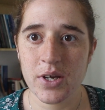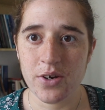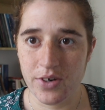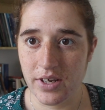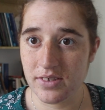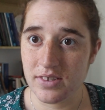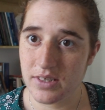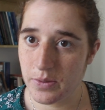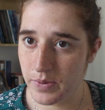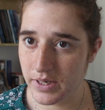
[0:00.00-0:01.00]
Koreans
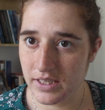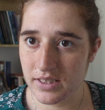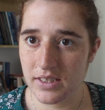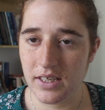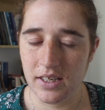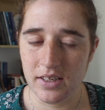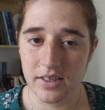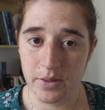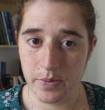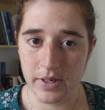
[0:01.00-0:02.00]
and Japanese
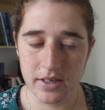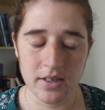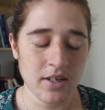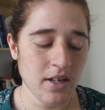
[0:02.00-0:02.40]
in Japan.